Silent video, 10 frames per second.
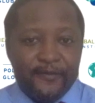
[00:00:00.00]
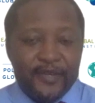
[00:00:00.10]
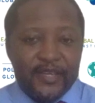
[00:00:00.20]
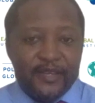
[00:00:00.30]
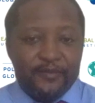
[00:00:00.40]

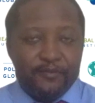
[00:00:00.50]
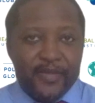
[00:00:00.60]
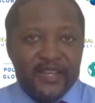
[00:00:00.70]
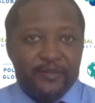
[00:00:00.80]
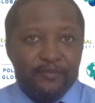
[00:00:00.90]
In
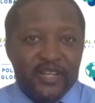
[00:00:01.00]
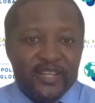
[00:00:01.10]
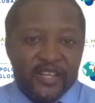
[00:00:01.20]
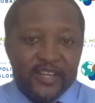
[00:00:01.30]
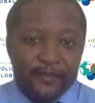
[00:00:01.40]
many
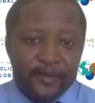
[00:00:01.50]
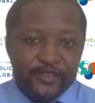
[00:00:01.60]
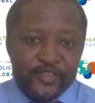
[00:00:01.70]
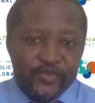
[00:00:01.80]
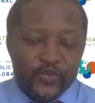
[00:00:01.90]
middle-income countries,